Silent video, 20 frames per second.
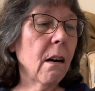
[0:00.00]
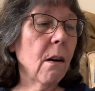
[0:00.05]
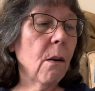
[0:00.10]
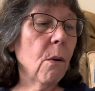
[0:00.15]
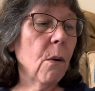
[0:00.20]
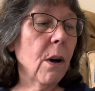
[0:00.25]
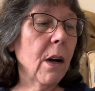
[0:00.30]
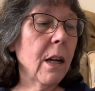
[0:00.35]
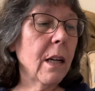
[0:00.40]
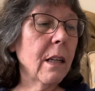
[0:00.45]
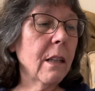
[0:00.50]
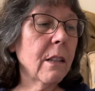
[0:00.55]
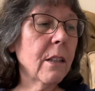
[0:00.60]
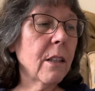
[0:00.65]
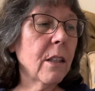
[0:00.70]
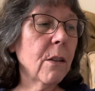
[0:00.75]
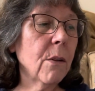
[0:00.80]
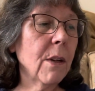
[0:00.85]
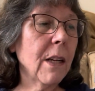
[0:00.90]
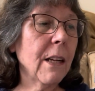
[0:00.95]
What else
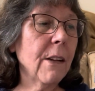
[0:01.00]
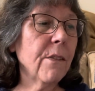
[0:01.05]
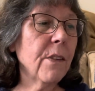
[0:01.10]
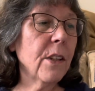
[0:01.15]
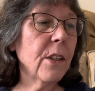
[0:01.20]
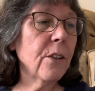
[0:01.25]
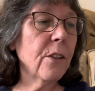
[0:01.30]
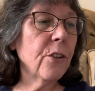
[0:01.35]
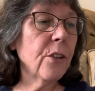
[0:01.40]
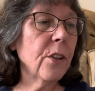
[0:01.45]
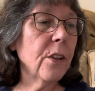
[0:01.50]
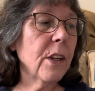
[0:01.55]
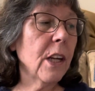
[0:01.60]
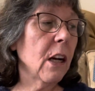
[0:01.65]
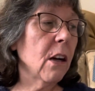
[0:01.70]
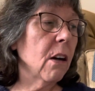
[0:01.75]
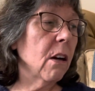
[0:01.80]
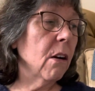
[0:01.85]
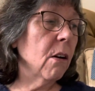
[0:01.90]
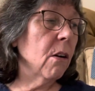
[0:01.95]
do I have to show you?
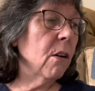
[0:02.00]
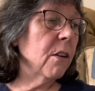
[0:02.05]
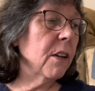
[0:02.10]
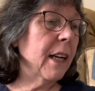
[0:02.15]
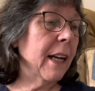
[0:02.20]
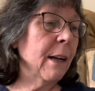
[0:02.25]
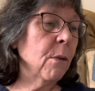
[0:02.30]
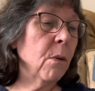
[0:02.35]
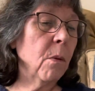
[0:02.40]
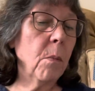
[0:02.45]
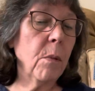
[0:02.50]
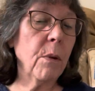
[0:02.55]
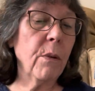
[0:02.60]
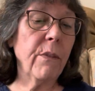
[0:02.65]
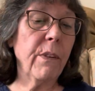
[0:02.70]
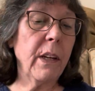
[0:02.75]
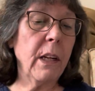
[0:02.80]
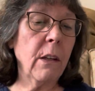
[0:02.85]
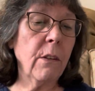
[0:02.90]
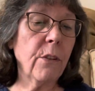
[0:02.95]
Oh, now we're
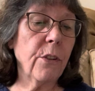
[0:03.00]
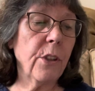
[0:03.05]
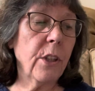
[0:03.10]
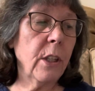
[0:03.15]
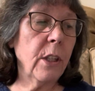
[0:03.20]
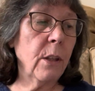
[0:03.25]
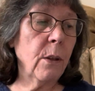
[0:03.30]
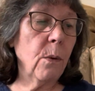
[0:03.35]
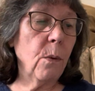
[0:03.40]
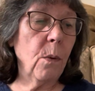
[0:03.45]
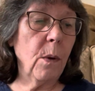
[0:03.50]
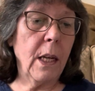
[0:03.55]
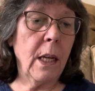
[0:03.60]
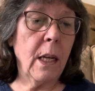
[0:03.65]
moving on to